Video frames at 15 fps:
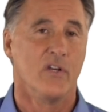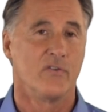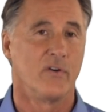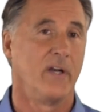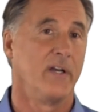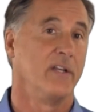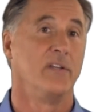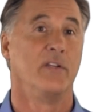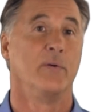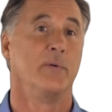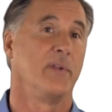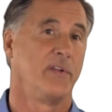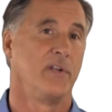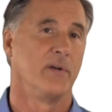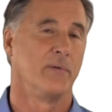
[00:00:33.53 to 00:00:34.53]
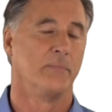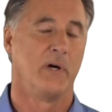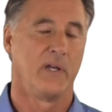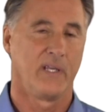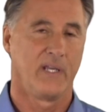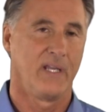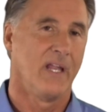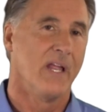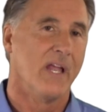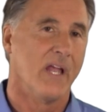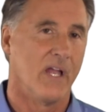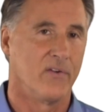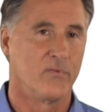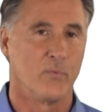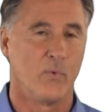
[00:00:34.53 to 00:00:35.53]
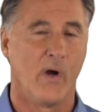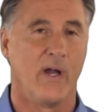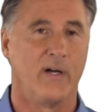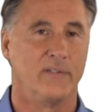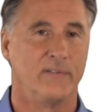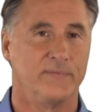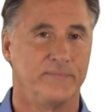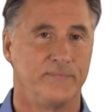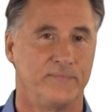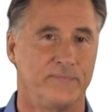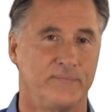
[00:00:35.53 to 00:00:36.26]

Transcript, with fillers: trying to do with your money as well.